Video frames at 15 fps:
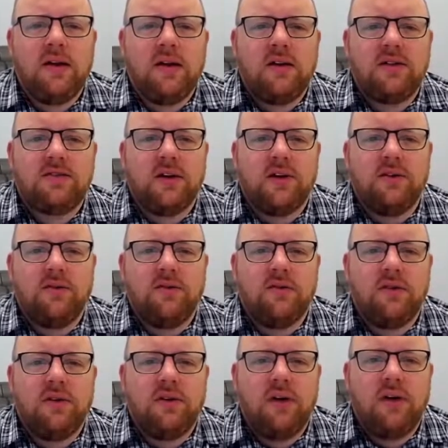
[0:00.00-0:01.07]
So
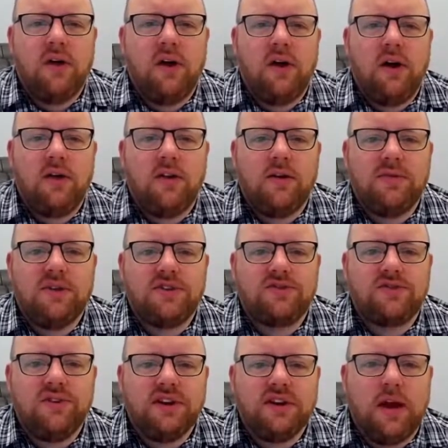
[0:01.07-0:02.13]
let me just
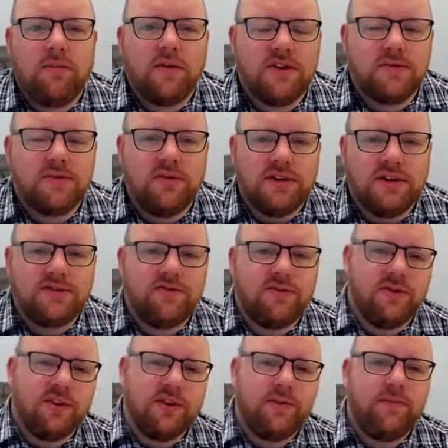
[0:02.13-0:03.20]
recap those points for
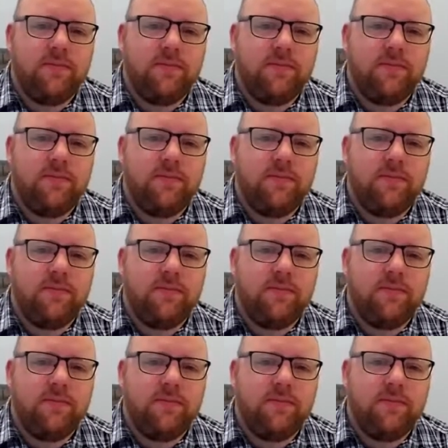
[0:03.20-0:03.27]
you.